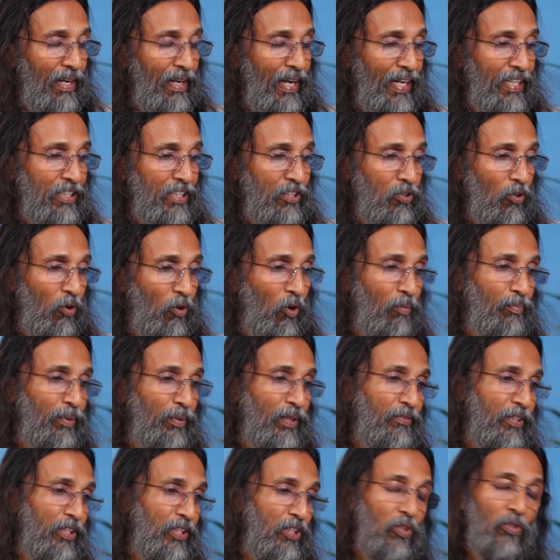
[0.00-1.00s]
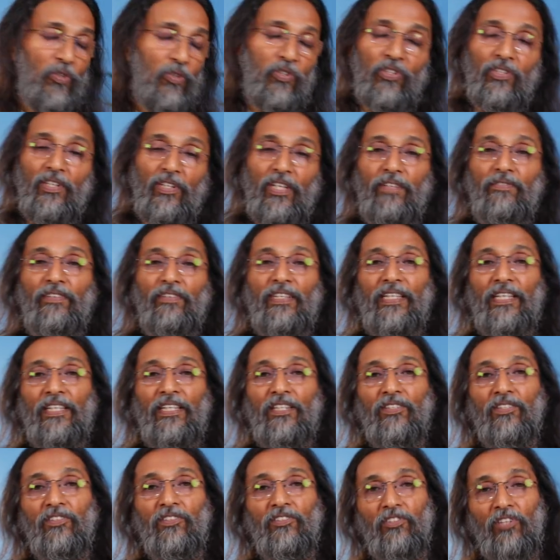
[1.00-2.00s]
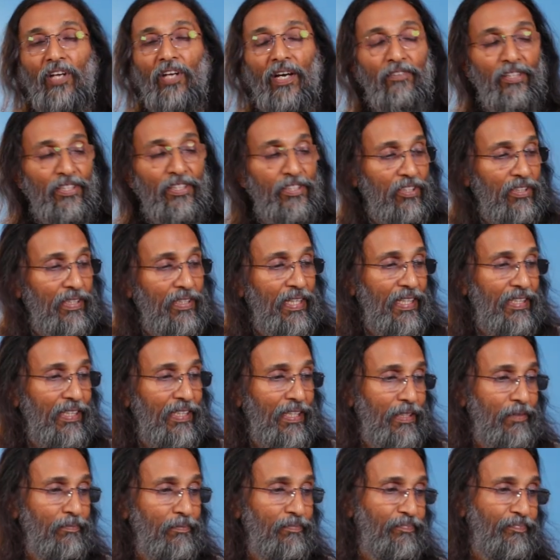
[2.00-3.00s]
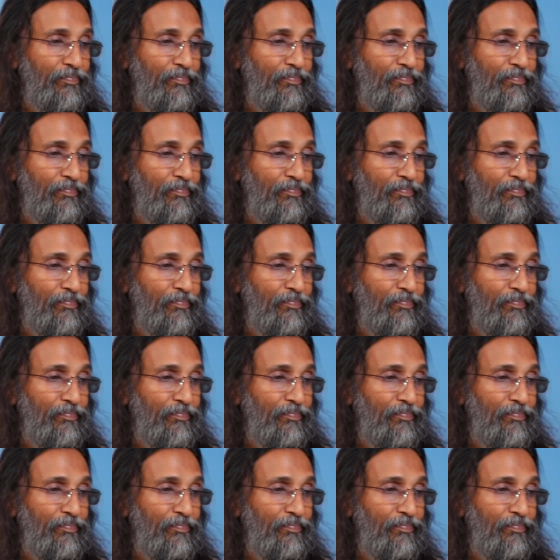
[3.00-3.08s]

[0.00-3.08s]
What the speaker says: lines open with you so that we can travel together.